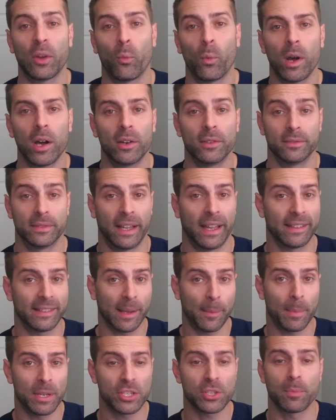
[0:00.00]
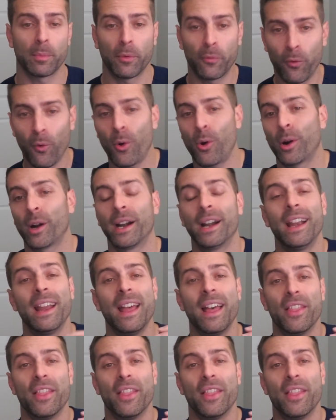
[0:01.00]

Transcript: Well, as I mentioned before,